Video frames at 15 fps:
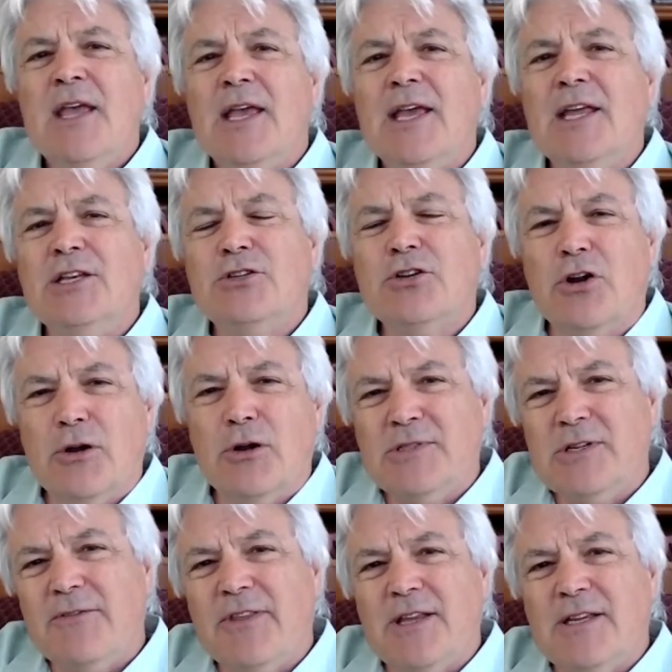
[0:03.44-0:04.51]
in
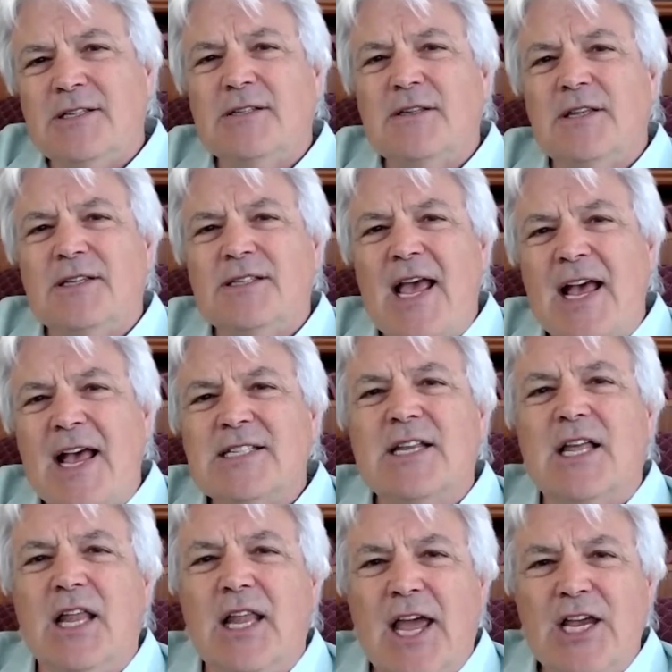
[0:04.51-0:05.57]
terms of this this
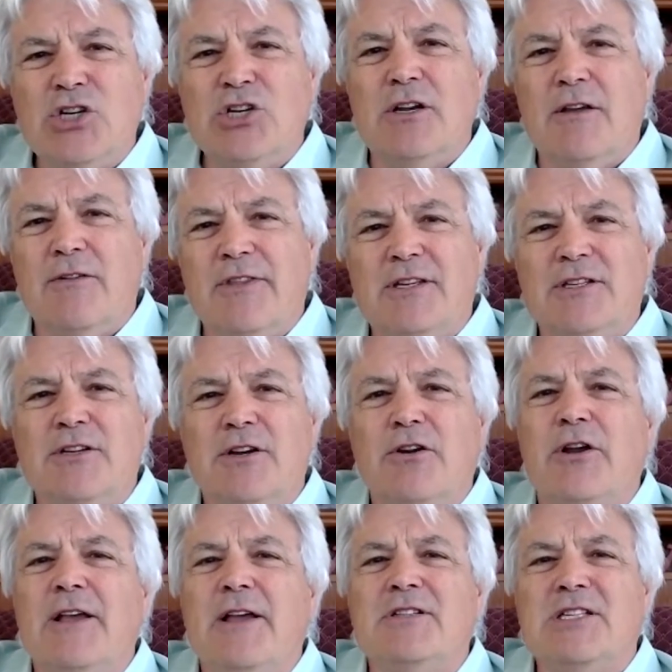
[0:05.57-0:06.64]
escalation of this
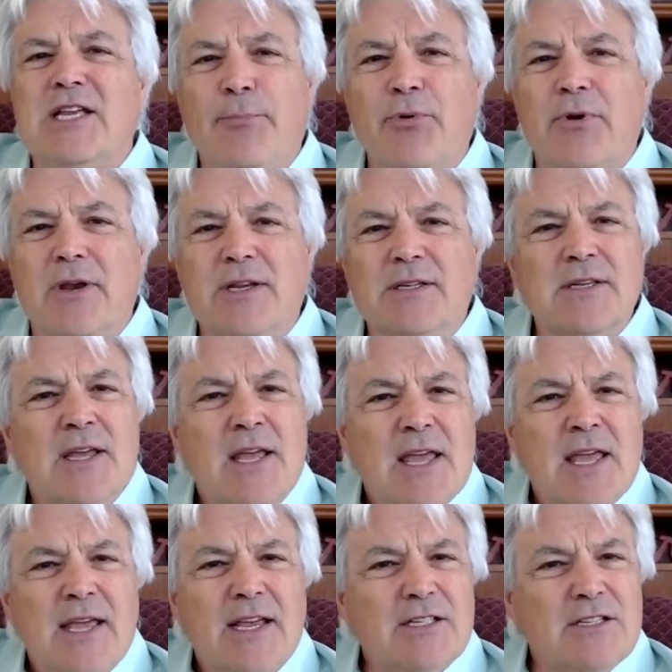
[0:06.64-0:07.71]
degree of separateness,
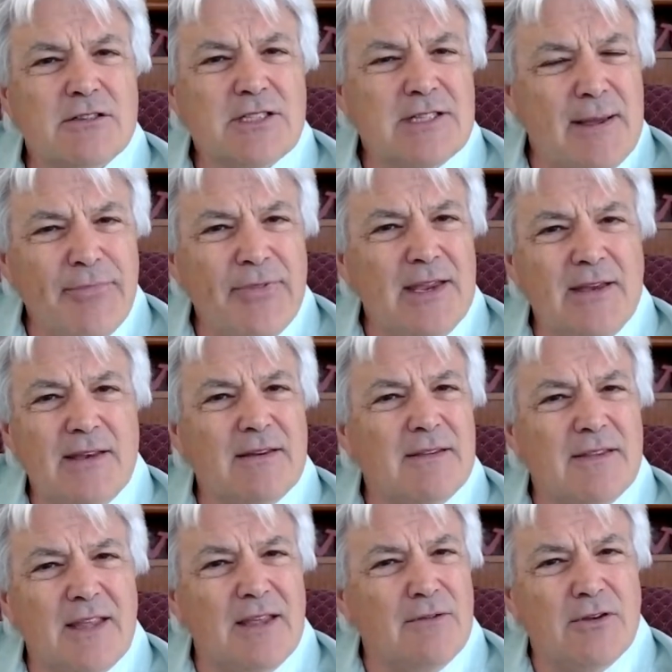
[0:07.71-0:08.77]
is there something
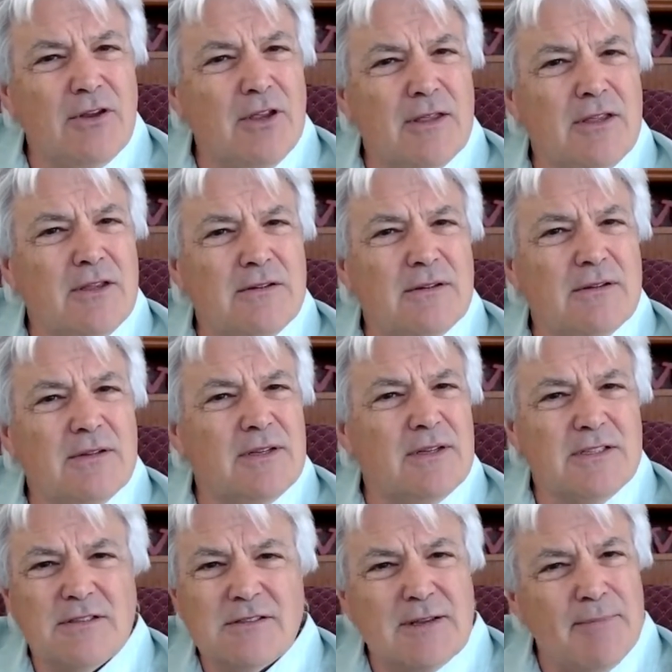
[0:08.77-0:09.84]
that you
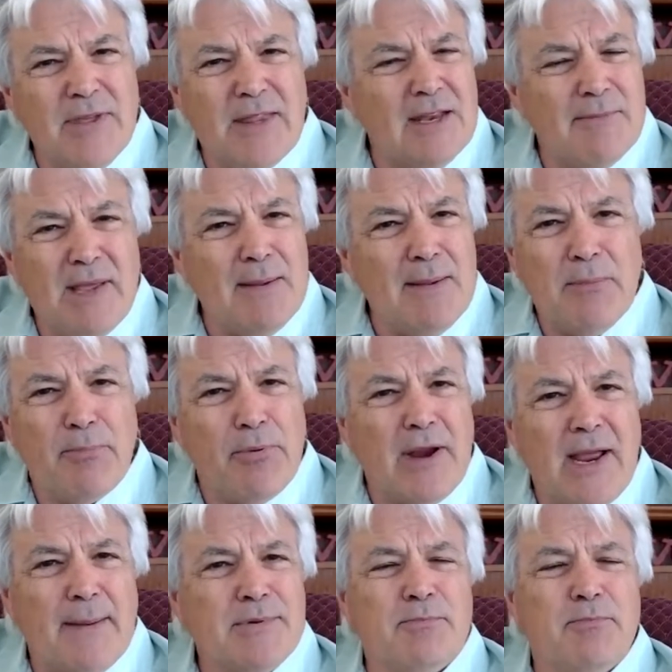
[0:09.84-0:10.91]
is there something that maybe
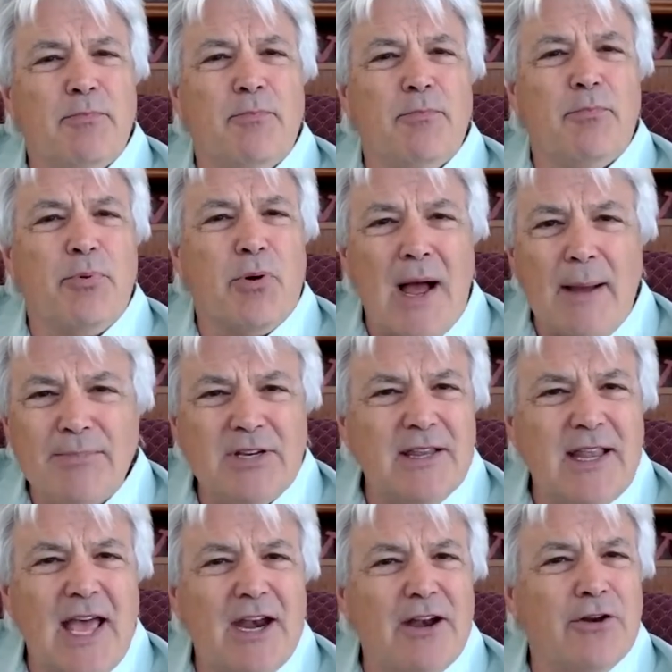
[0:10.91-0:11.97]
perhaps prompted
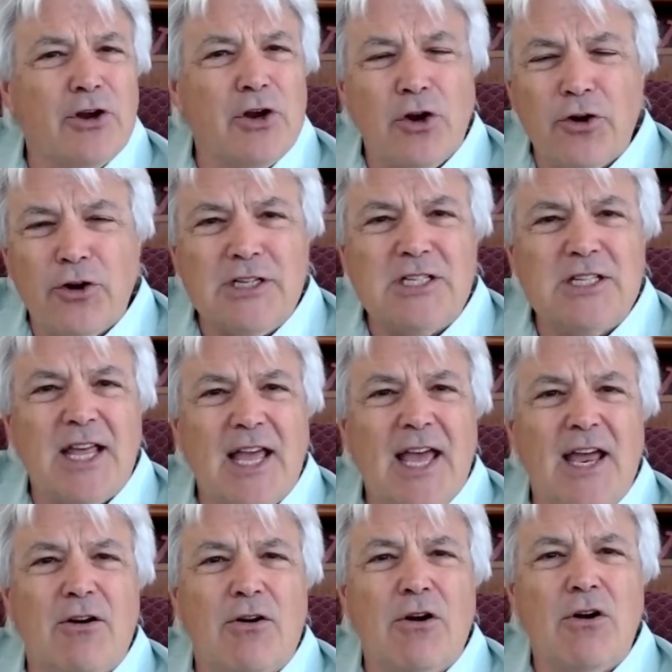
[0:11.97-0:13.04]
that or encouraged
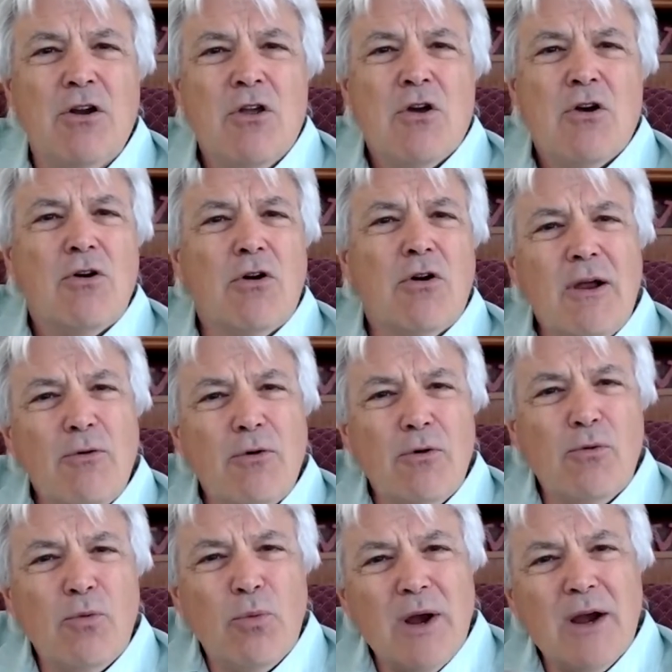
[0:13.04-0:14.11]
that or or
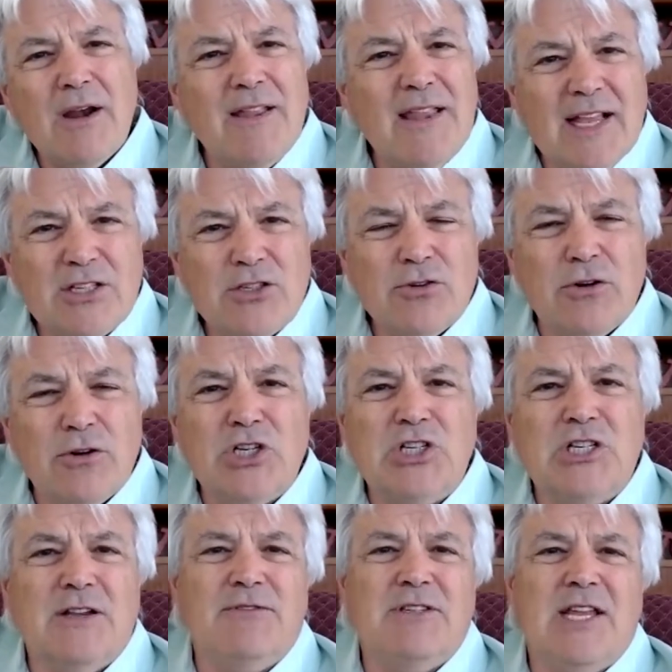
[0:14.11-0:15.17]
where did that sort of
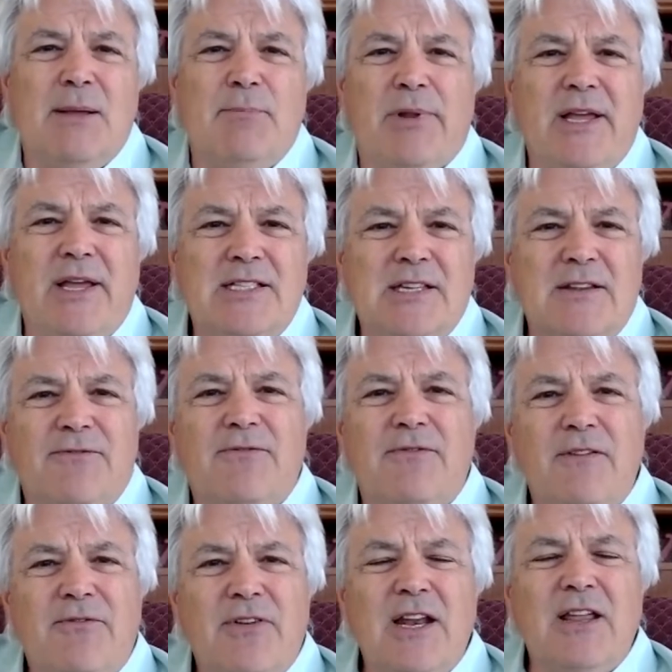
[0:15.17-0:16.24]
shift take place if
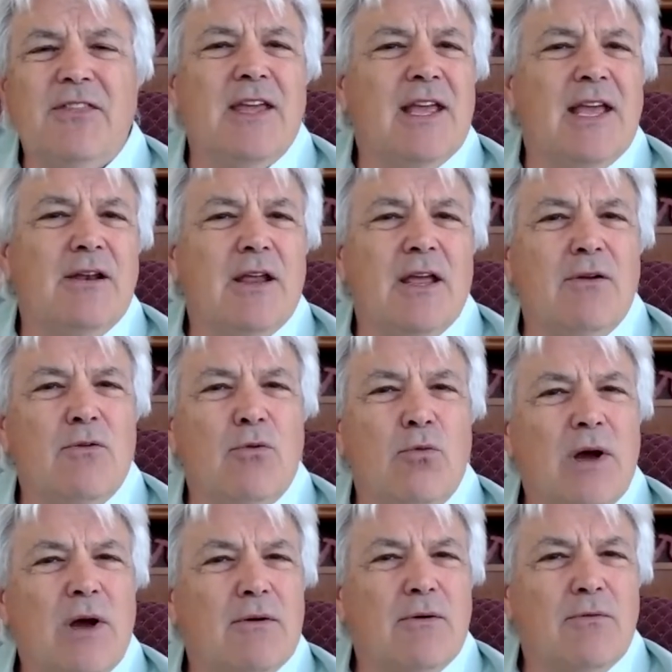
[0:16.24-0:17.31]
if anything and, and
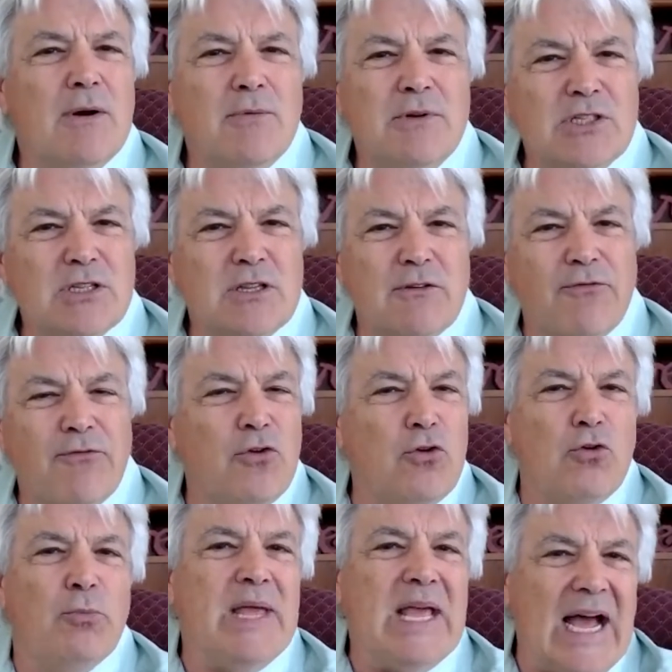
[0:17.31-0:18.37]
what what was the
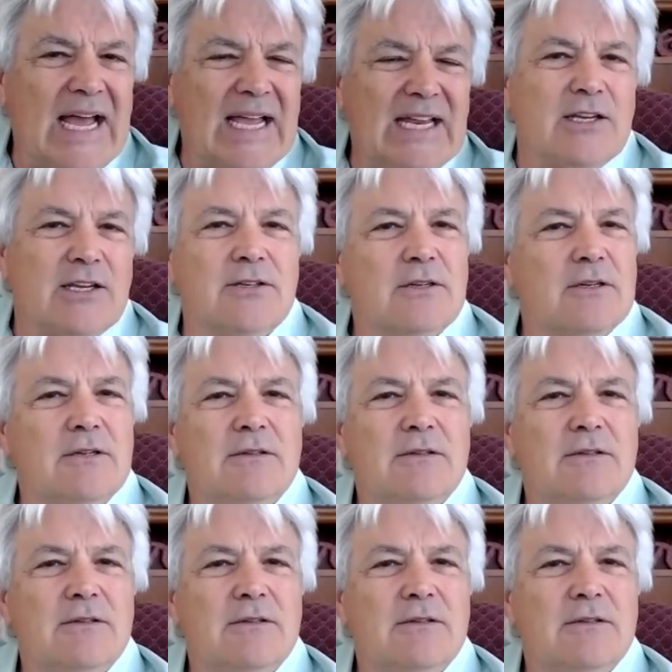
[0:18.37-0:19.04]
fuel behind it? Do